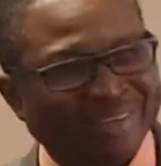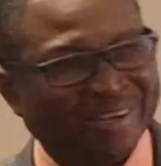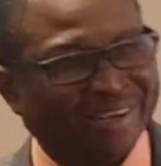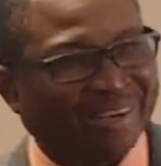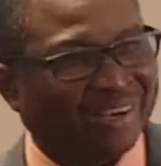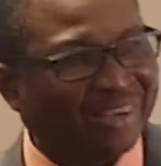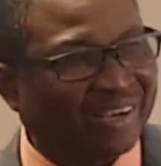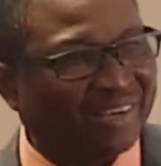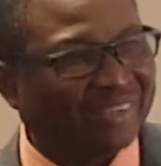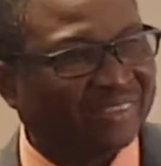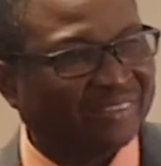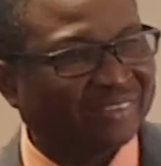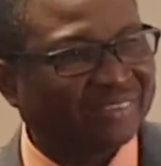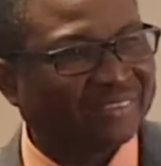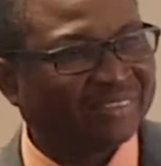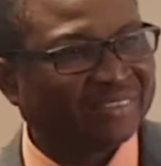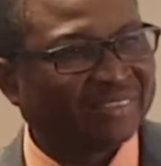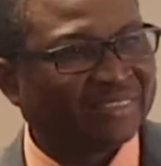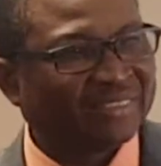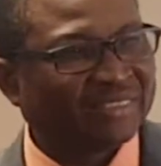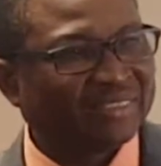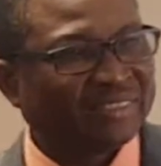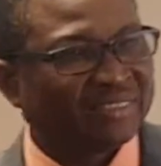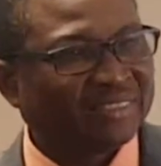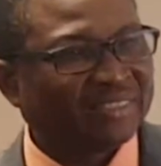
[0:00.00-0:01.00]
Yeah.
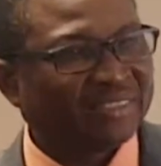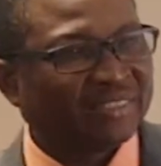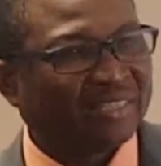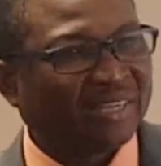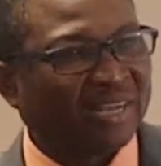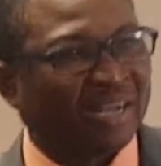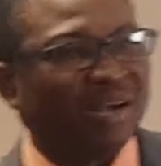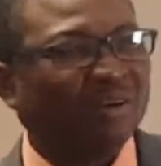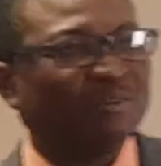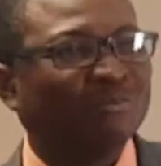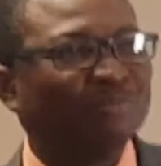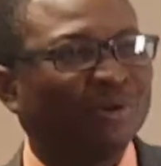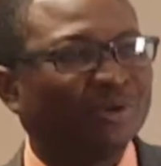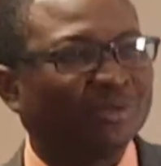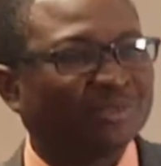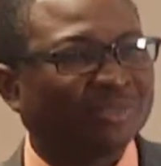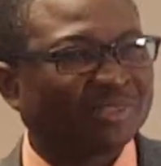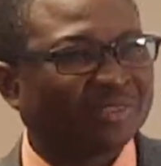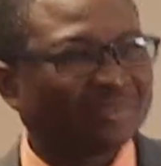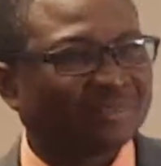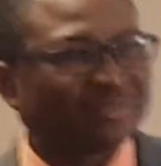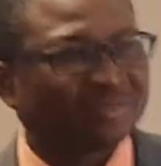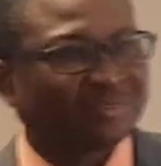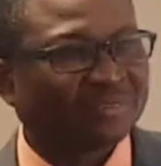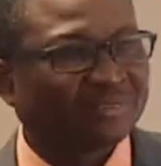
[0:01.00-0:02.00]
How much?
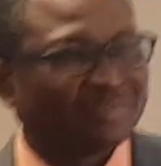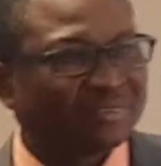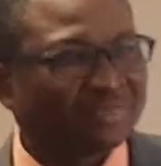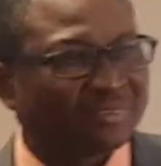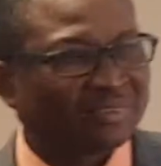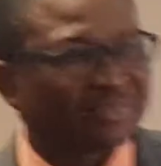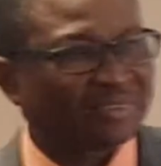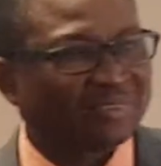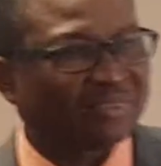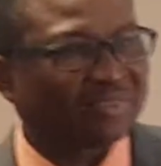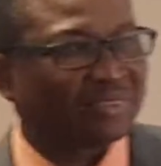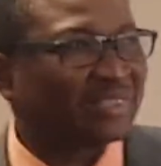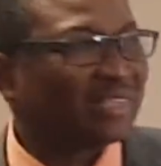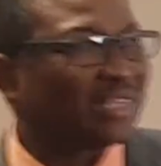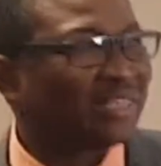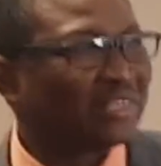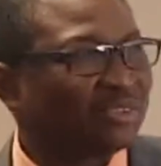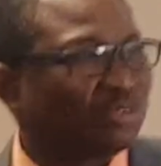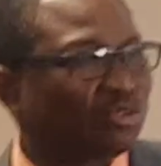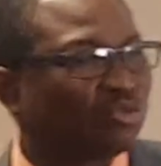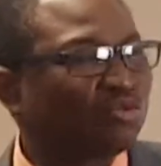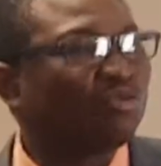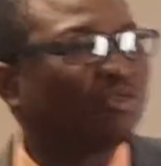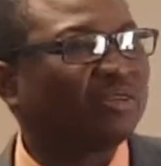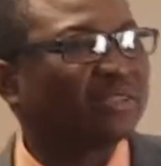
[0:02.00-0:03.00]
He said,
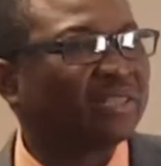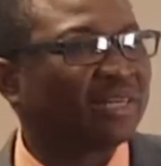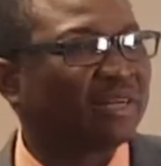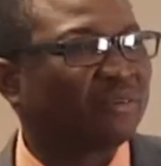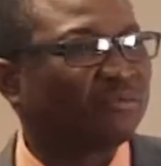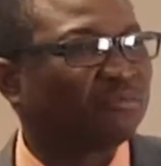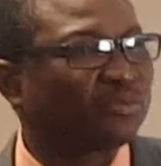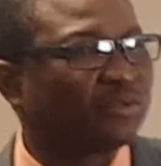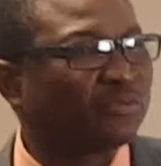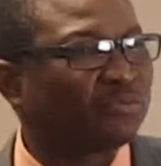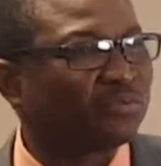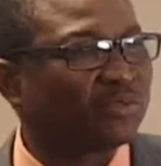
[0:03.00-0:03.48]
250.